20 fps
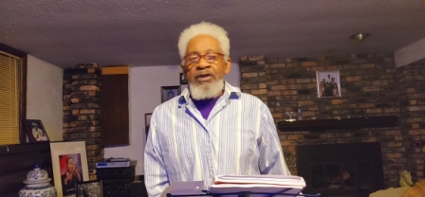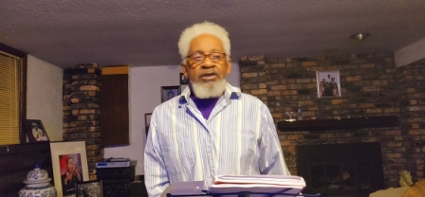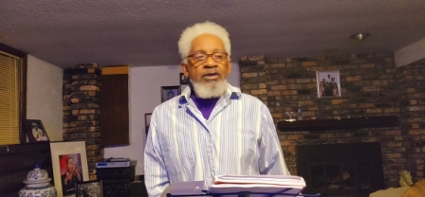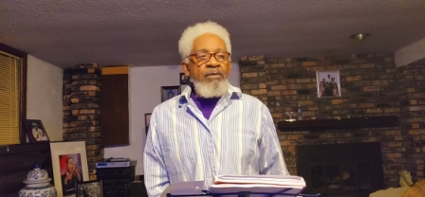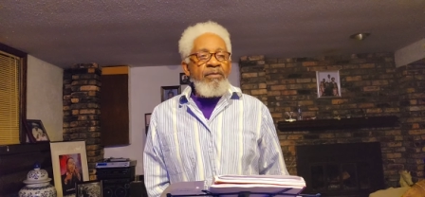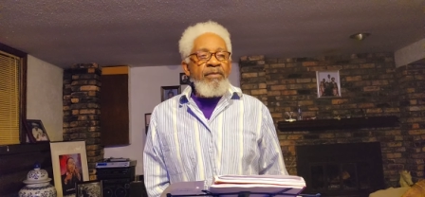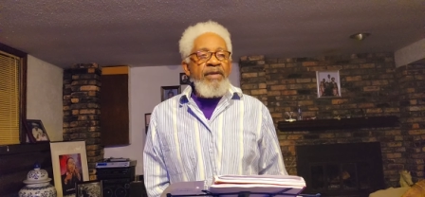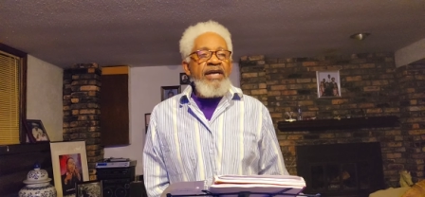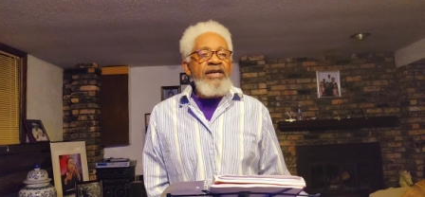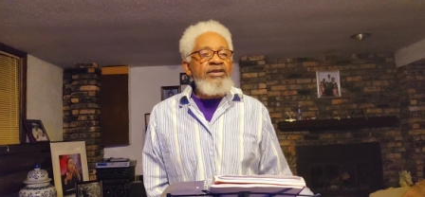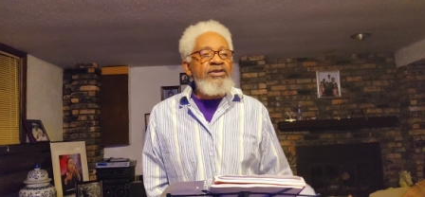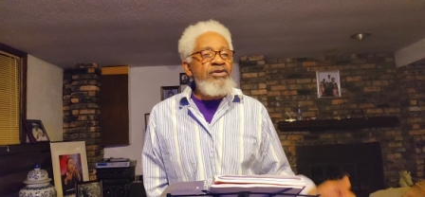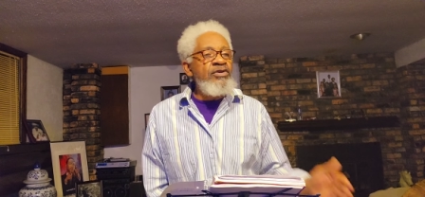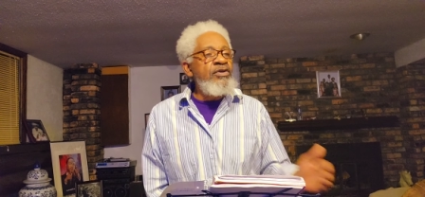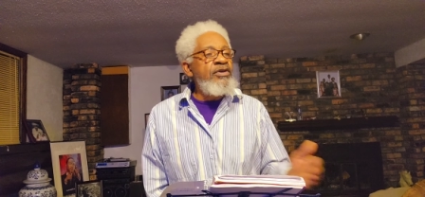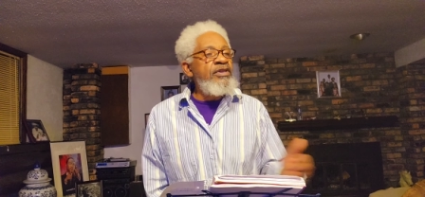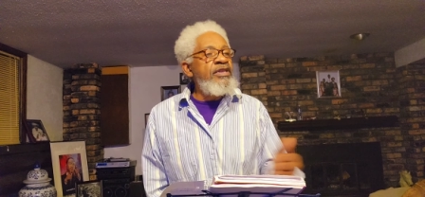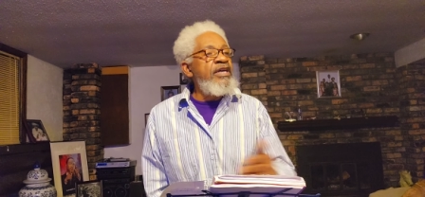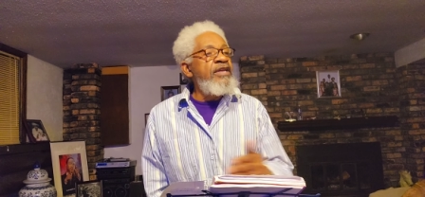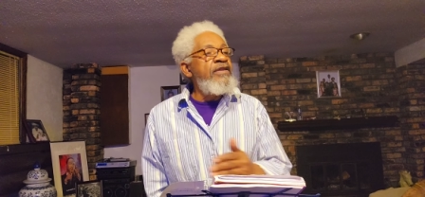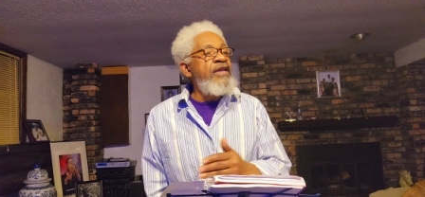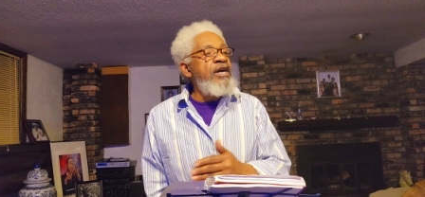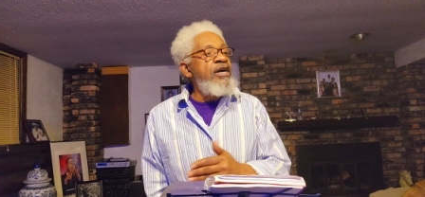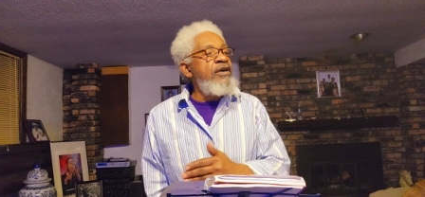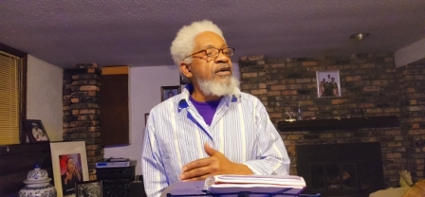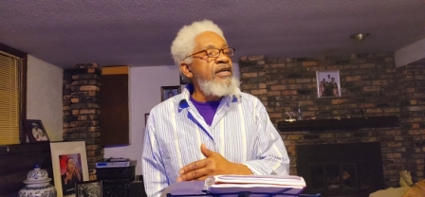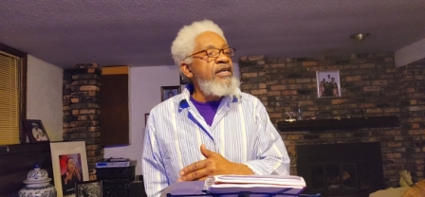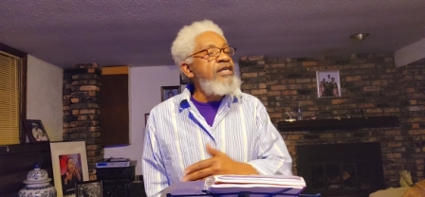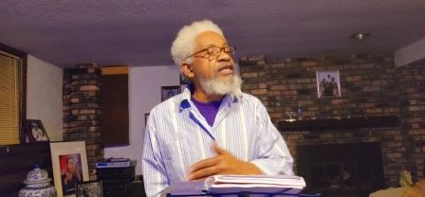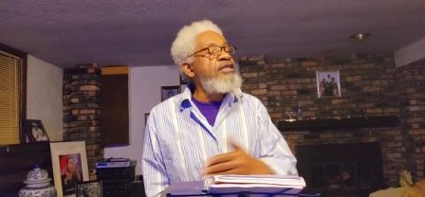to make sure that there
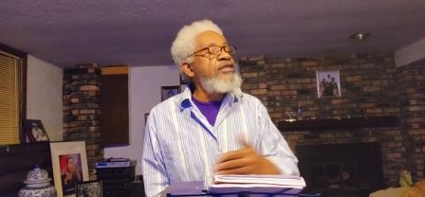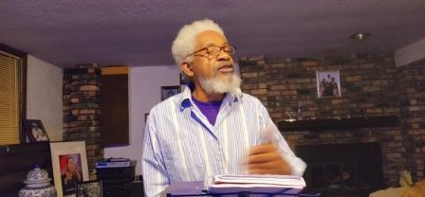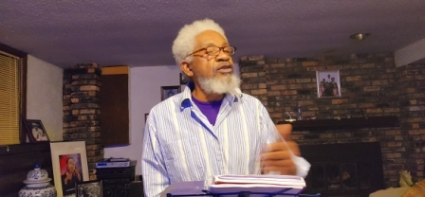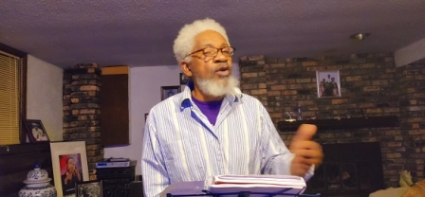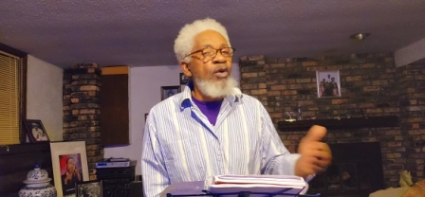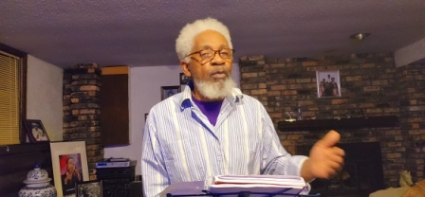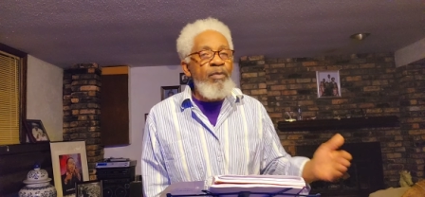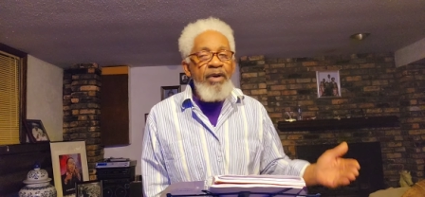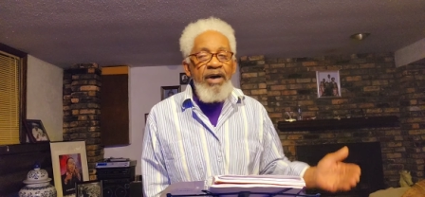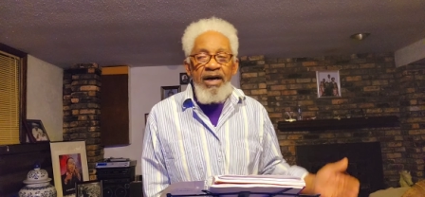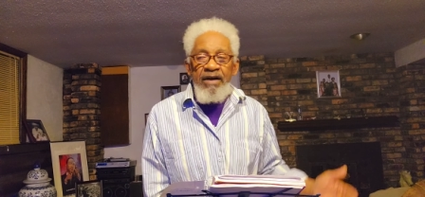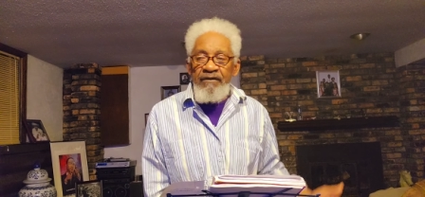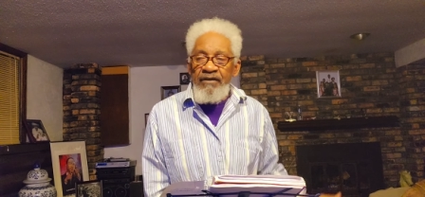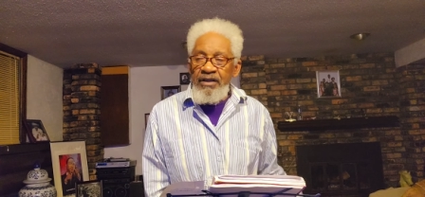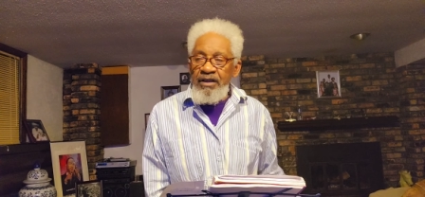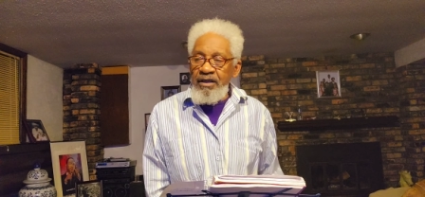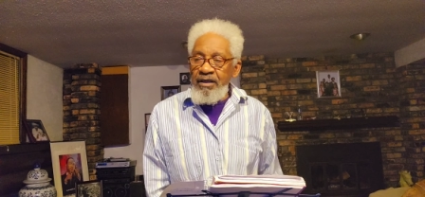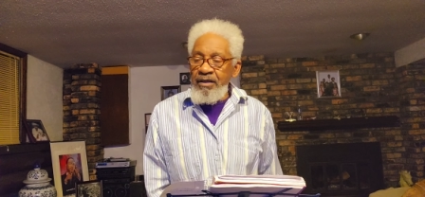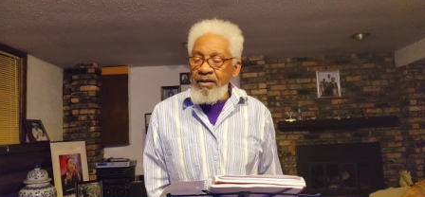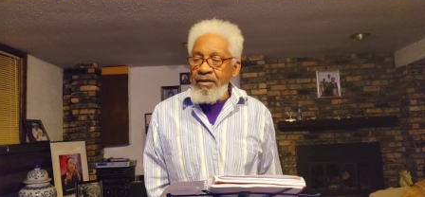is no poverty.